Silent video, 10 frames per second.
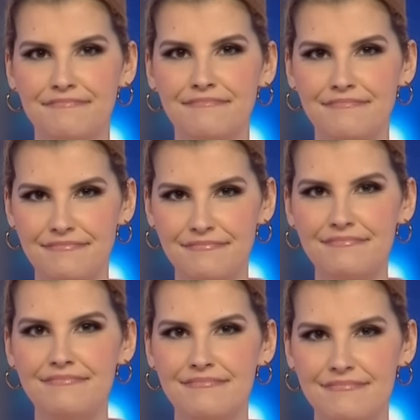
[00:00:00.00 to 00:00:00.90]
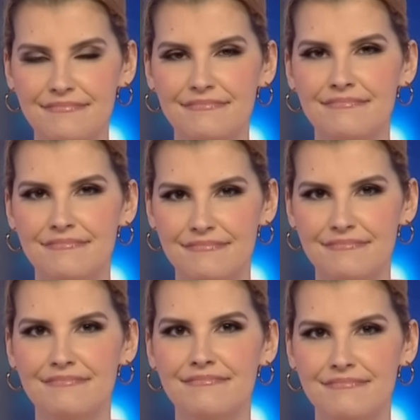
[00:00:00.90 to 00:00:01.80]

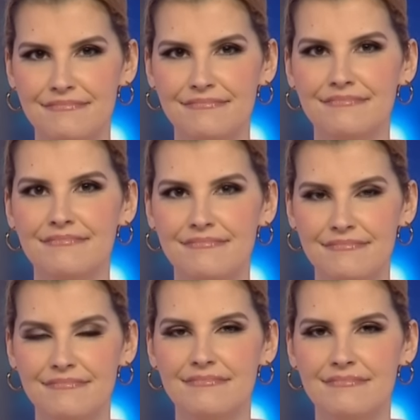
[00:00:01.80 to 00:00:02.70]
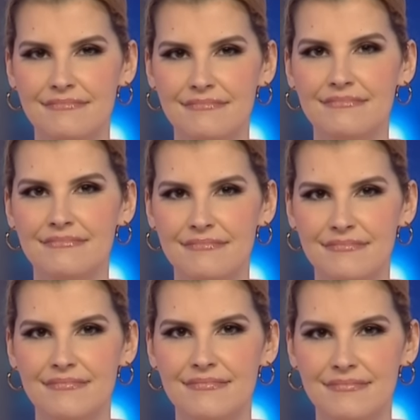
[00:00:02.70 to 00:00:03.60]

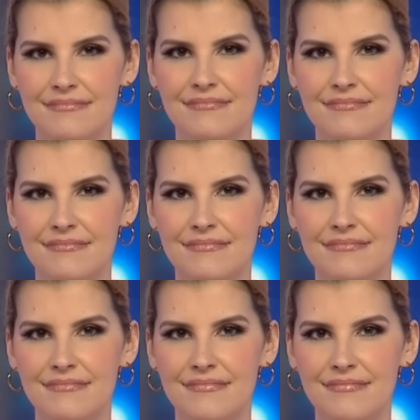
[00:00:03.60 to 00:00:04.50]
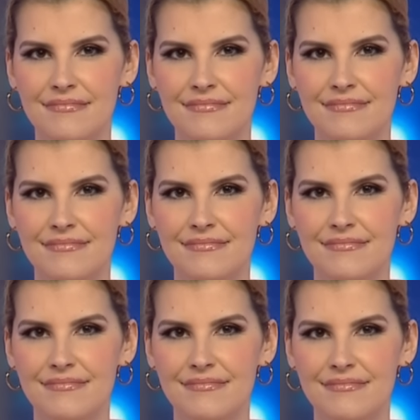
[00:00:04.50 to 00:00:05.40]

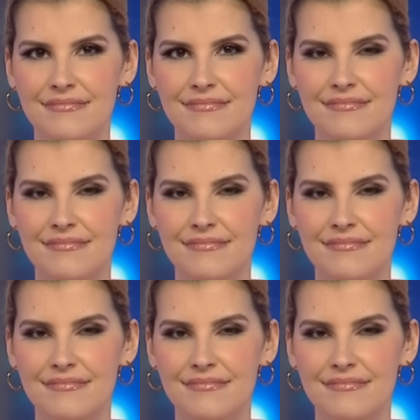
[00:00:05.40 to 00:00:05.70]
(silent)